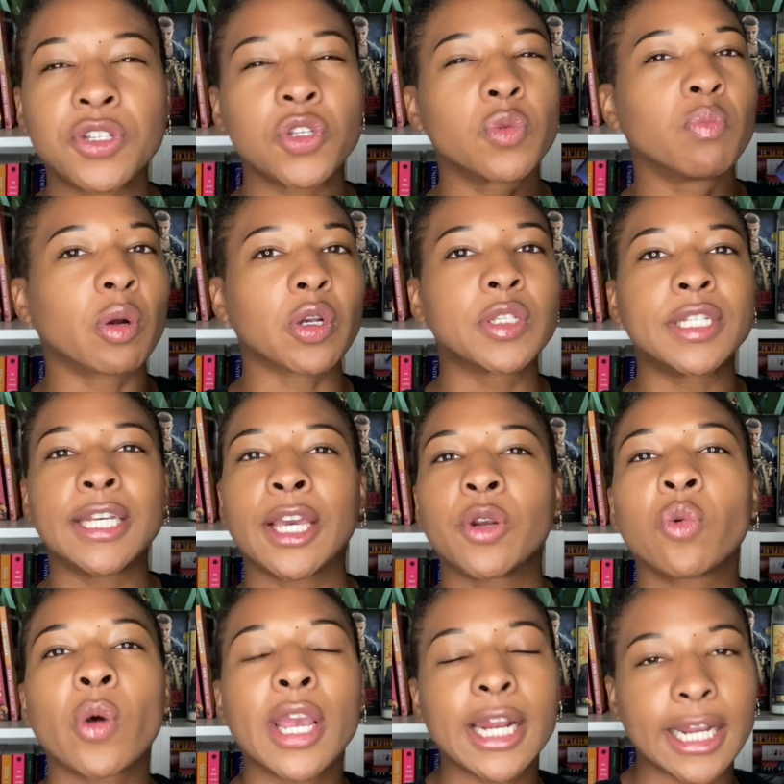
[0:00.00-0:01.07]
just bursting
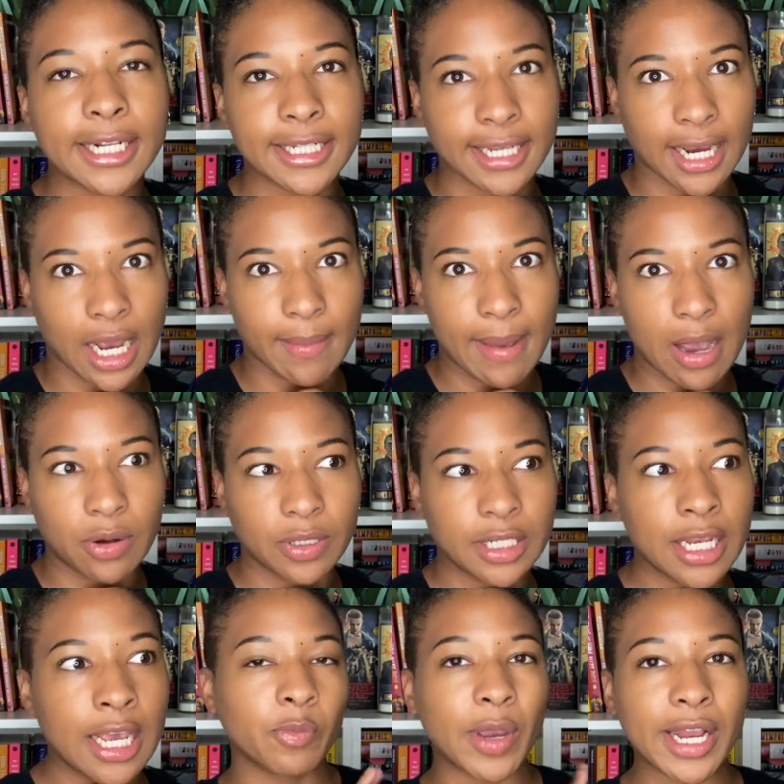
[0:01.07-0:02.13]
and waiting to come out,
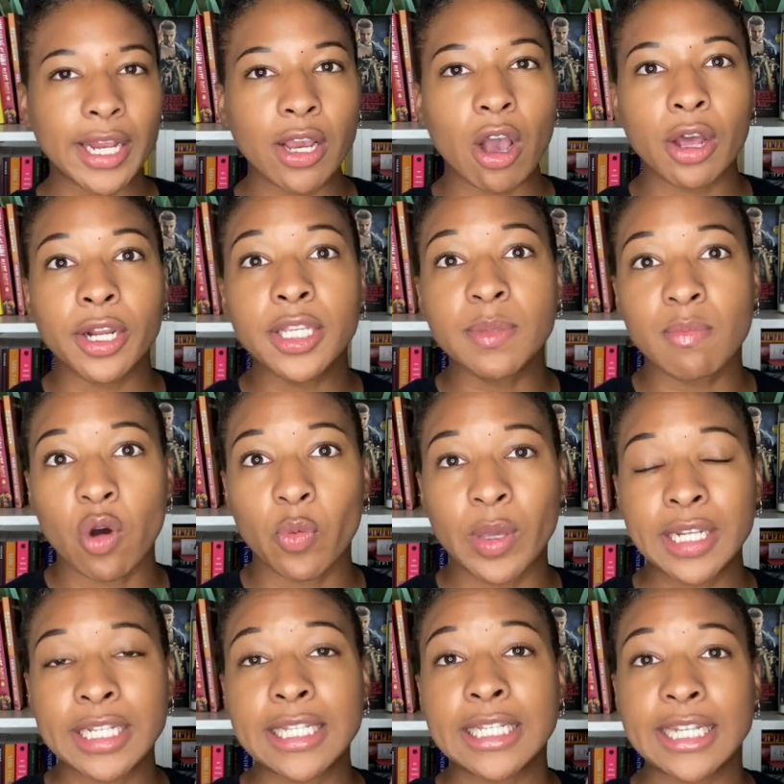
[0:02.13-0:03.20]
waiting on his
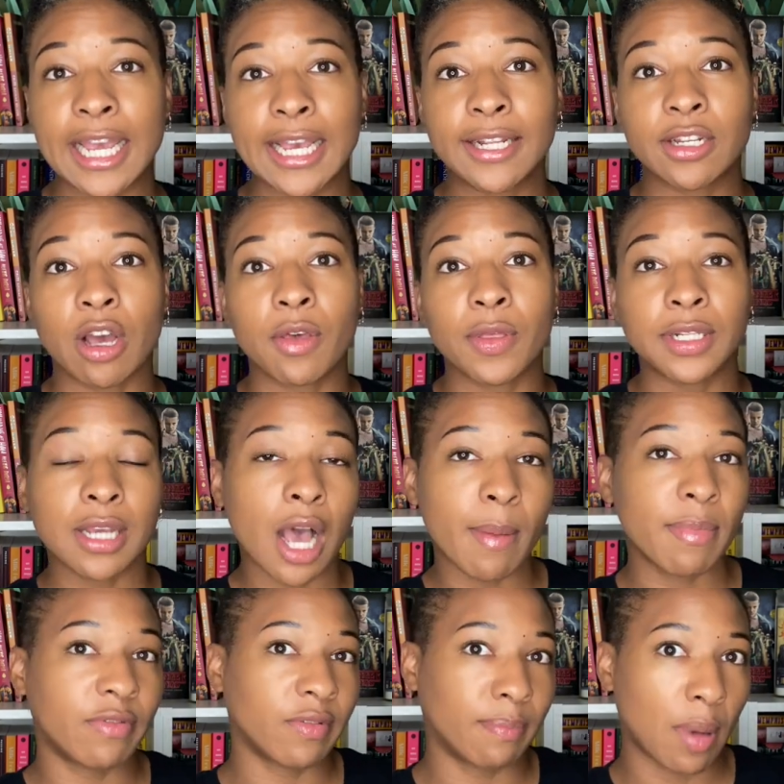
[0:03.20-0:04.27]
moment to stand on the
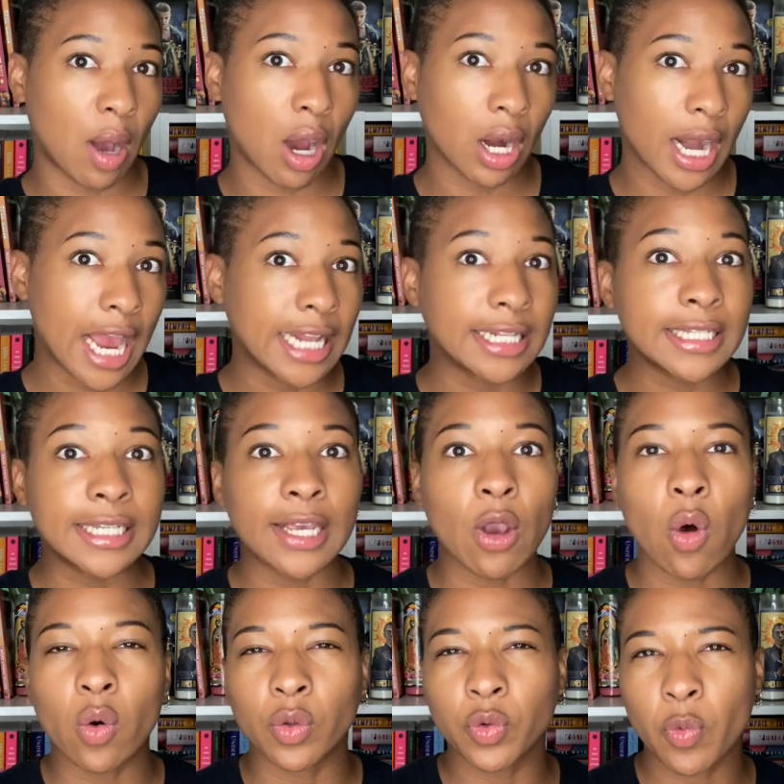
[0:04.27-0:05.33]
top of a bar and sing
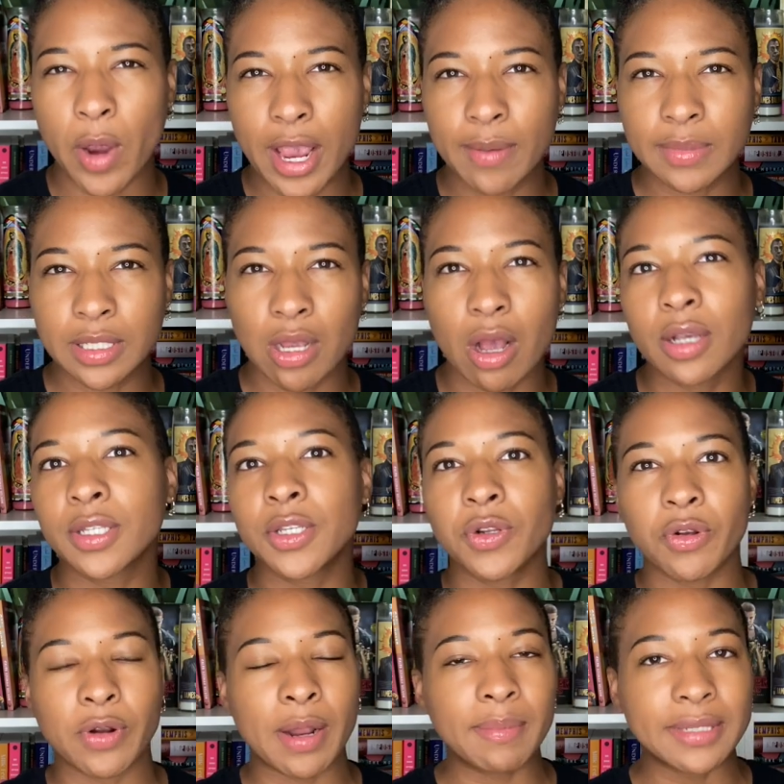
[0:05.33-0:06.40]
old Wham songs. You
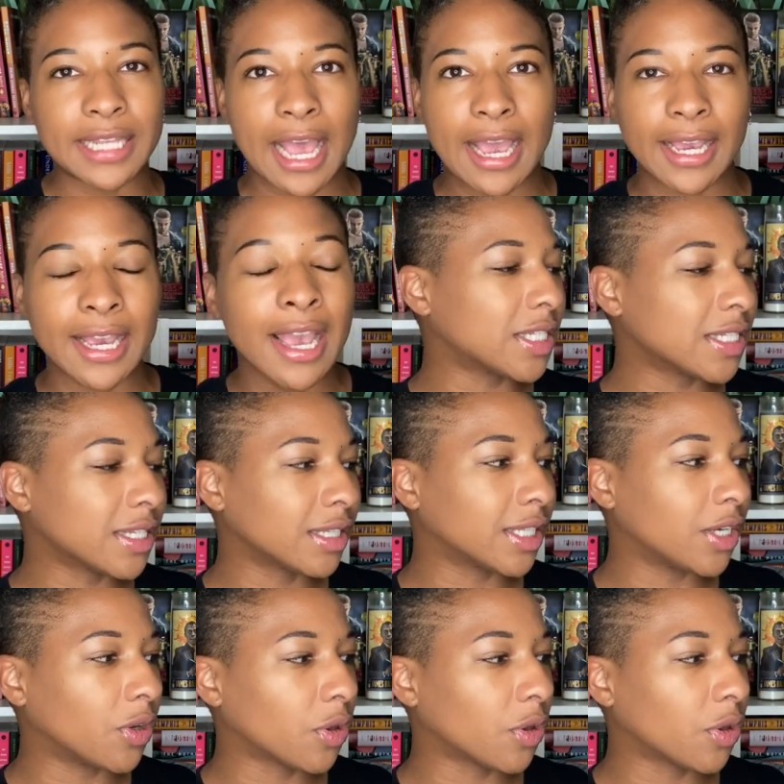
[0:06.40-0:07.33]
know what I'm saying? This is a legal